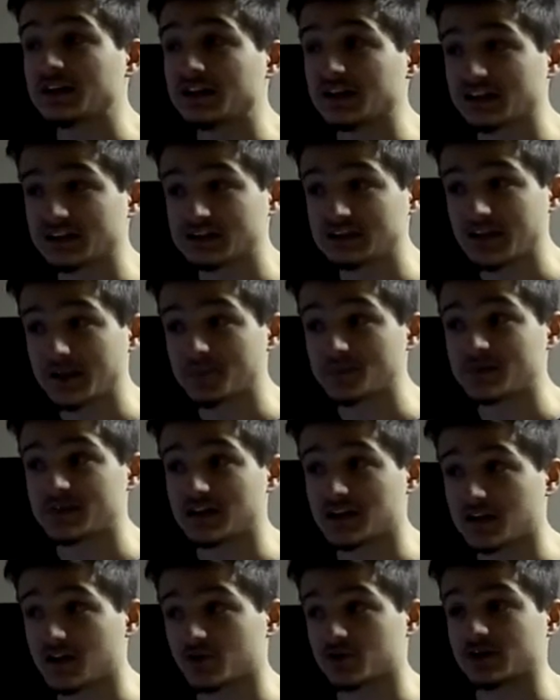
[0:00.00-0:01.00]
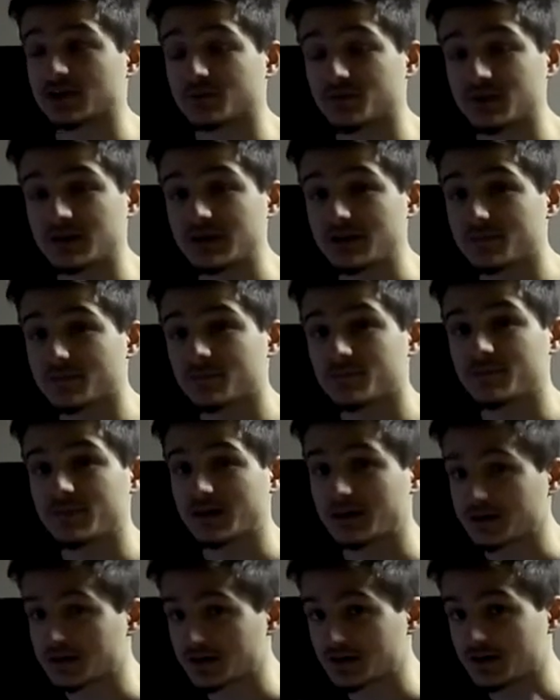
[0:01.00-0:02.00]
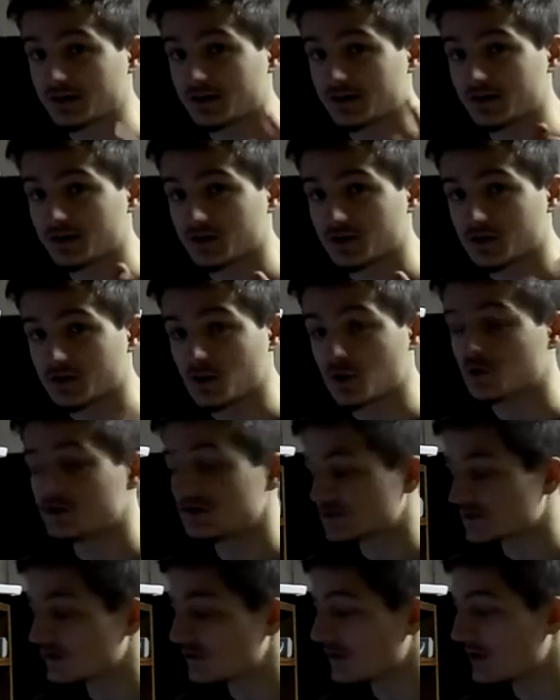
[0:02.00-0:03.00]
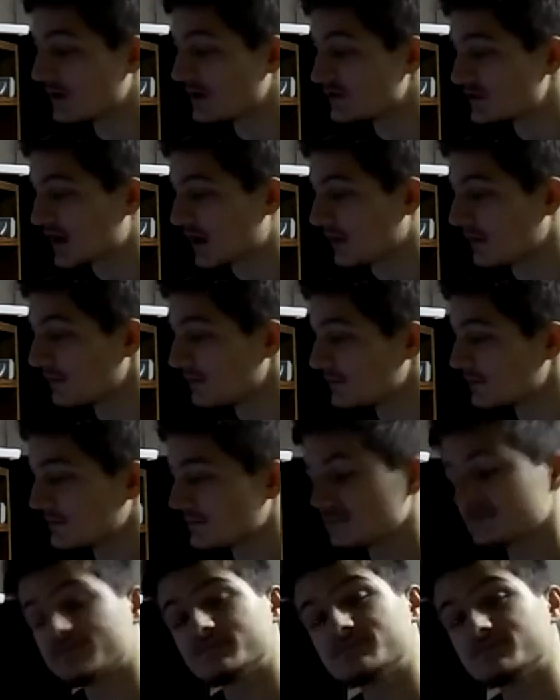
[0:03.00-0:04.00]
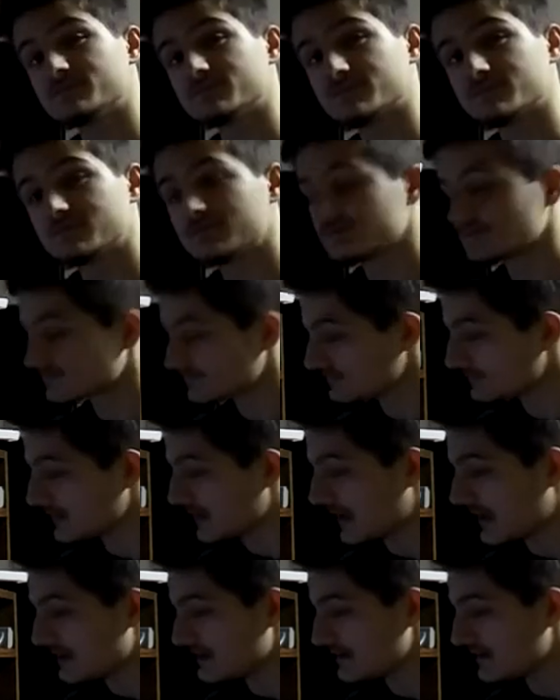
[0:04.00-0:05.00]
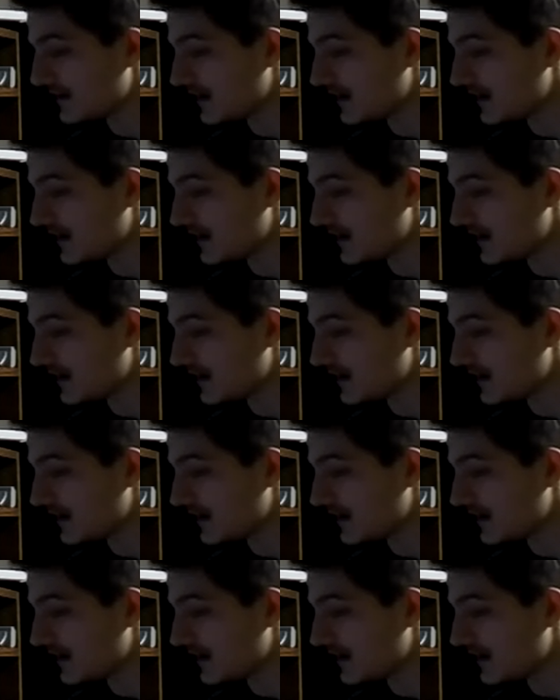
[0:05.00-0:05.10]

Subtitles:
accepts the guilty plea and he goes to jail. And